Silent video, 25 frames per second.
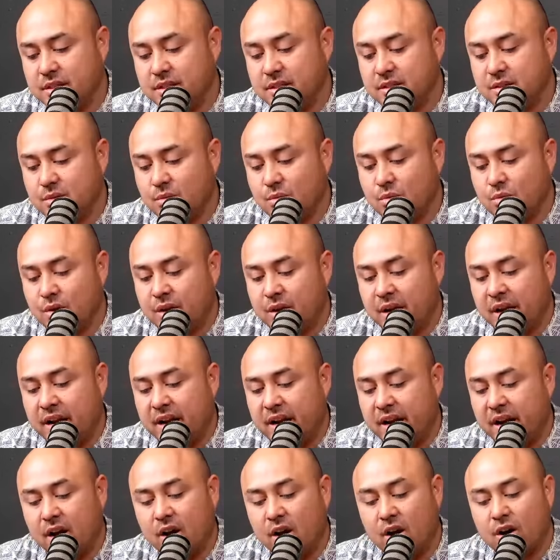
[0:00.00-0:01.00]
will gain a
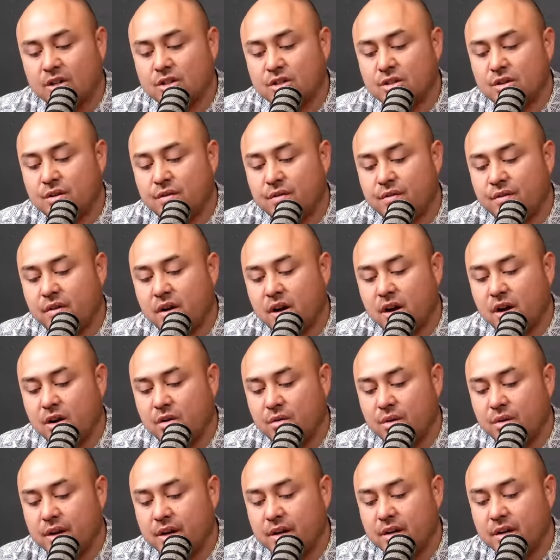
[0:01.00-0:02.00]
larger
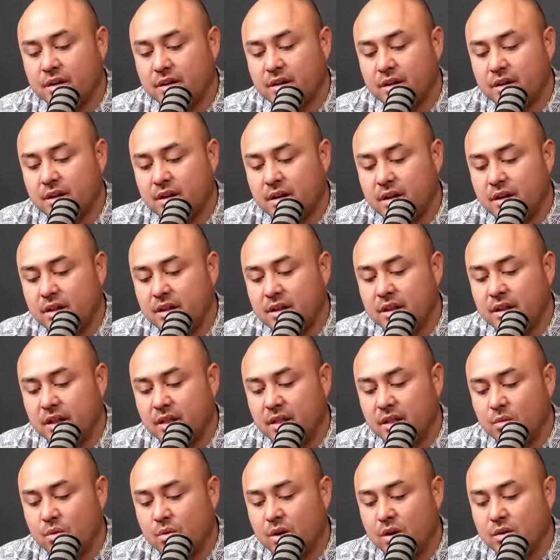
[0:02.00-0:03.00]
following than the
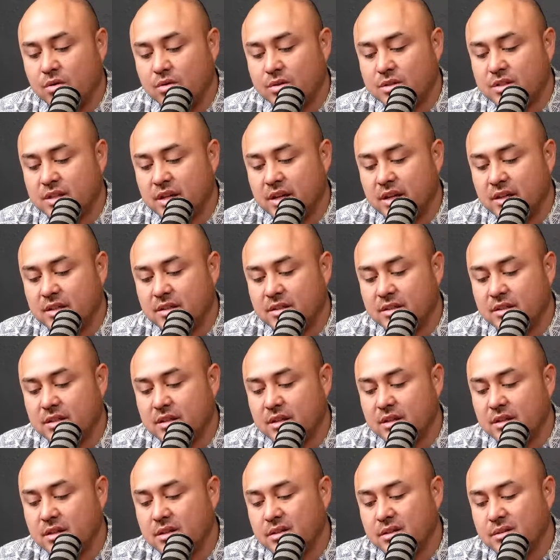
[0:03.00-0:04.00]
one who says,
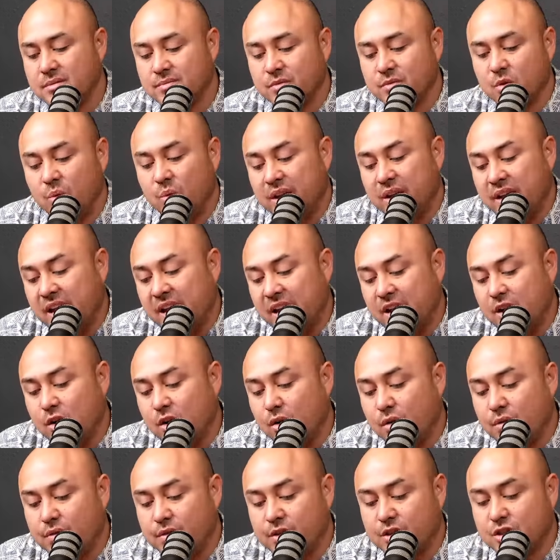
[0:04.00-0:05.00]
"We can't know
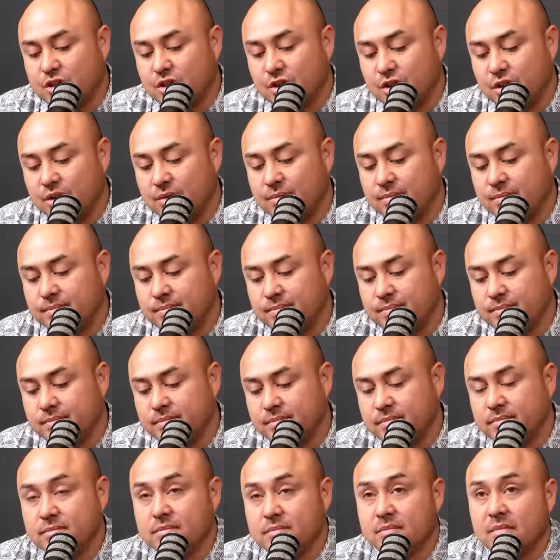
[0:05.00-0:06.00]
for sure,"
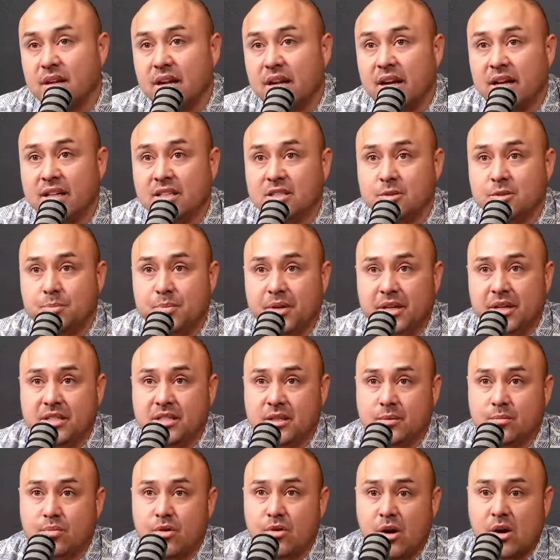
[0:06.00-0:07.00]
and speaks in
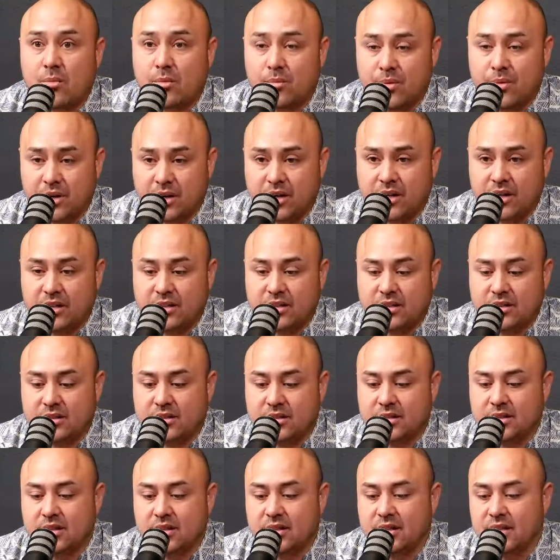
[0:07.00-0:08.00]
probabilities.
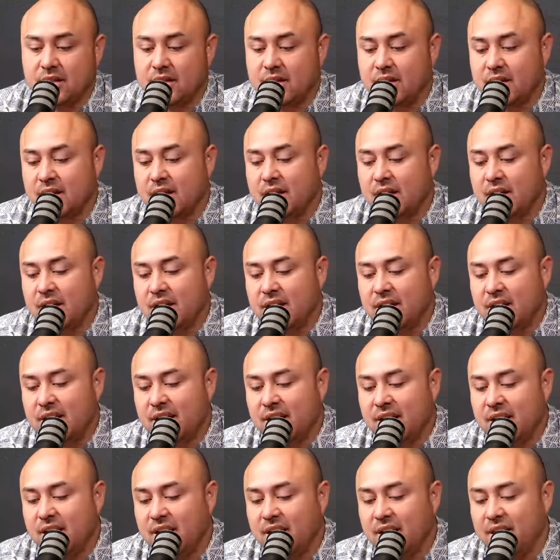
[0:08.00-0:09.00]

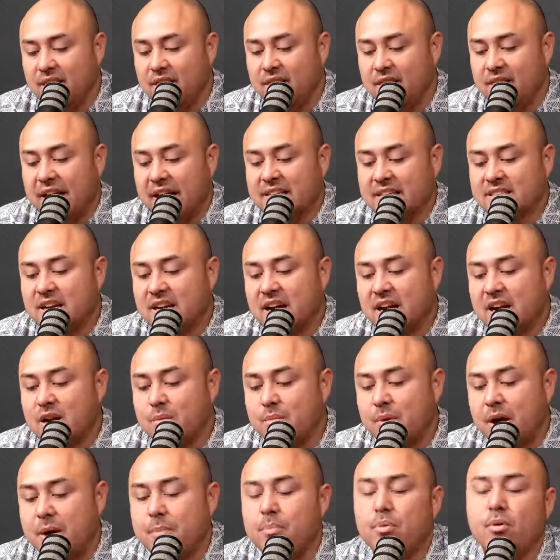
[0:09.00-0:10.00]
That's kind of
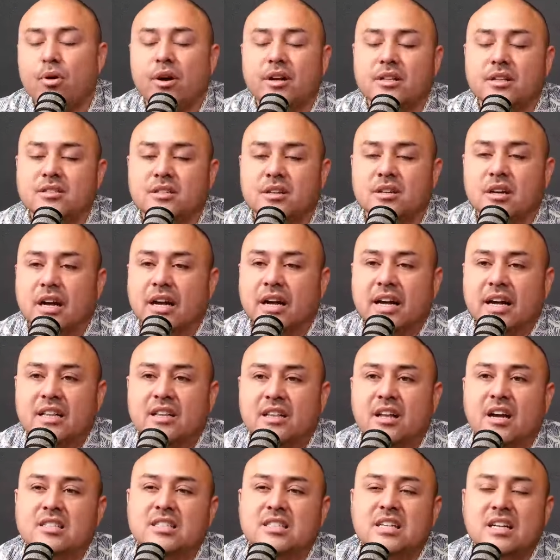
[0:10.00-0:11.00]
my point to like, it
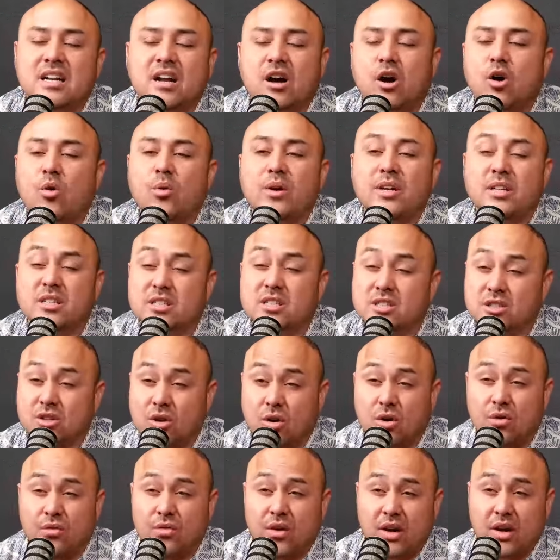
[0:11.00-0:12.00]
doesn't always
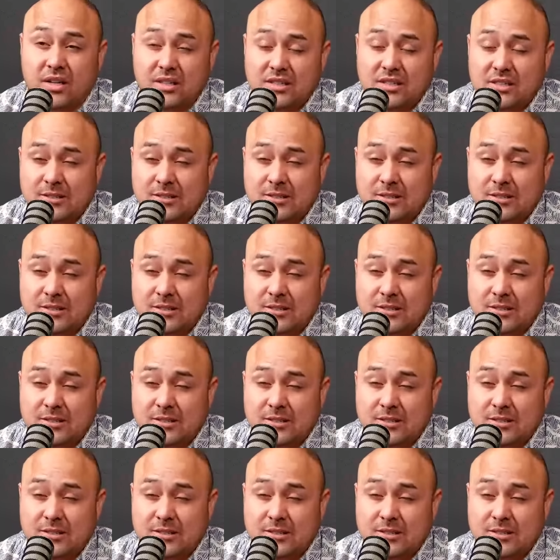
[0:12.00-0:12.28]
serve us